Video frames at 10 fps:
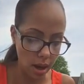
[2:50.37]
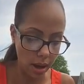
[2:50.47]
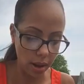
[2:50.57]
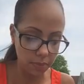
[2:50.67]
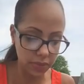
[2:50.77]

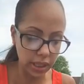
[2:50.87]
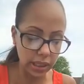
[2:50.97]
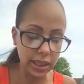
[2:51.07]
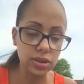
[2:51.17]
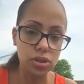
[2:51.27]
um, they
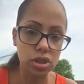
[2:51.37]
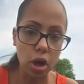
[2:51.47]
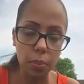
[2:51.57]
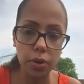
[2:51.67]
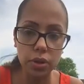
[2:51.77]
like to
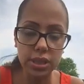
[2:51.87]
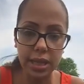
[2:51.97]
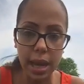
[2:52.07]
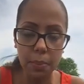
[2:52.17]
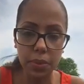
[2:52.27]
start per
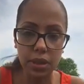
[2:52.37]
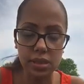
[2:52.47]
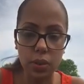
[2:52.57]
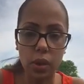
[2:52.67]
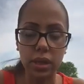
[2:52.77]
diem
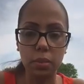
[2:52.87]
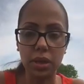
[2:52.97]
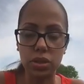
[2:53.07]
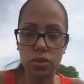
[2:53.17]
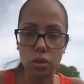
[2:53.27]
because they wanted to
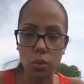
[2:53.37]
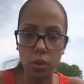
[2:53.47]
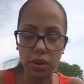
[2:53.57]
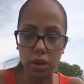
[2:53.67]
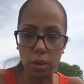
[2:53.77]
make sure
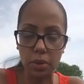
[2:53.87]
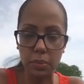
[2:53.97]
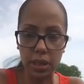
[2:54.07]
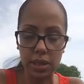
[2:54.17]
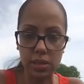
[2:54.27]
what the
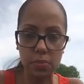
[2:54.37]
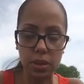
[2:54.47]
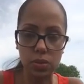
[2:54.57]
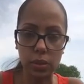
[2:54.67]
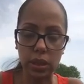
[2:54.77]
commitment is
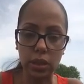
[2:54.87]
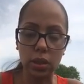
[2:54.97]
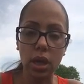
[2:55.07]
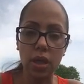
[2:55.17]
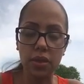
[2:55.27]

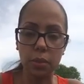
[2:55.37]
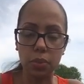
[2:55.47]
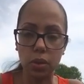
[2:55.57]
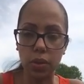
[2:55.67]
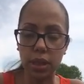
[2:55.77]
between the
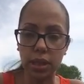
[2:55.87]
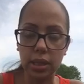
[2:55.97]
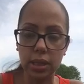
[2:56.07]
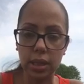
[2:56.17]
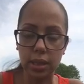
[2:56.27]

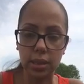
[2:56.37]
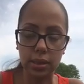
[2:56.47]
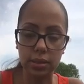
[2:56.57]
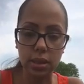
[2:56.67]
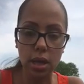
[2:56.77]
employee
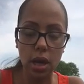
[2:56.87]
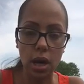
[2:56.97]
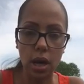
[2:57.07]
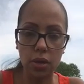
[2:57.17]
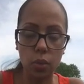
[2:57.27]
and
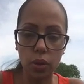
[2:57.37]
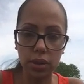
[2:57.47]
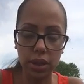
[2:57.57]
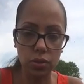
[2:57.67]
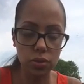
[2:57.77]
uh, the
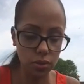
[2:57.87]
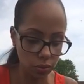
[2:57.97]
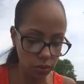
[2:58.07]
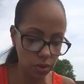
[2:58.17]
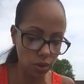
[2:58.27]
work that you
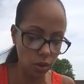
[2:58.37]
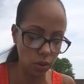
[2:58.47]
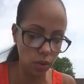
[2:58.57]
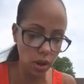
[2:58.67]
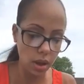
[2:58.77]
do.
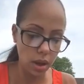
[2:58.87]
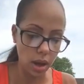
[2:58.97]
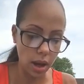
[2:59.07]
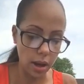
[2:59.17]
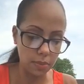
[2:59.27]
So
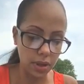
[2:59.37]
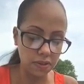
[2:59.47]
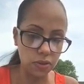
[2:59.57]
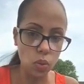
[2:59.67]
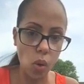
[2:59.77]
um,
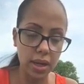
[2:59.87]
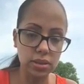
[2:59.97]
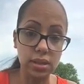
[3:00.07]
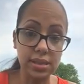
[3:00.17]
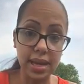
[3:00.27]
if you
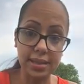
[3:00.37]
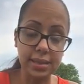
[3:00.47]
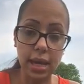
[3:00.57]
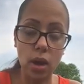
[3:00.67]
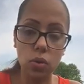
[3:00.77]
want to
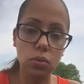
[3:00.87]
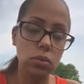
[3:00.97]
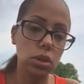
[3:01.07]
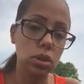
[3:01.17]
test out